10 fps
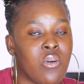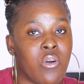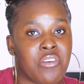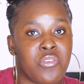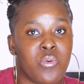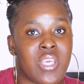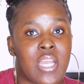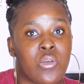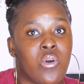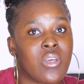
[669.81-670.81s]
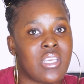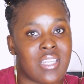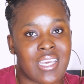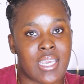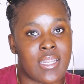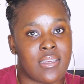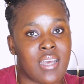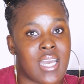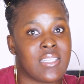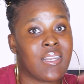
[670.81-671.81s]
or you can go in again
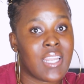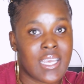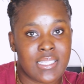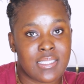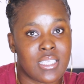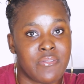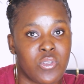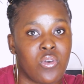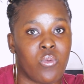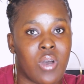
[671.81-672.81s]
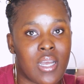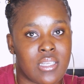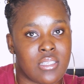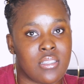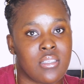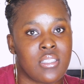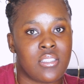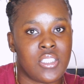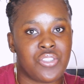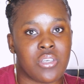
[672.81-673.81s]
and cleanse if you don't want the
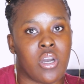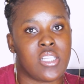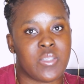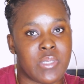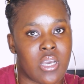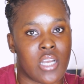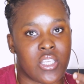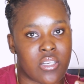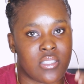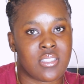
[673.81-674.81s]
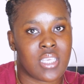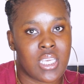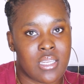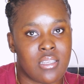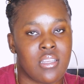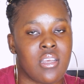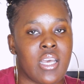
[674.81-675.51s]
tea tree oil to be on your skin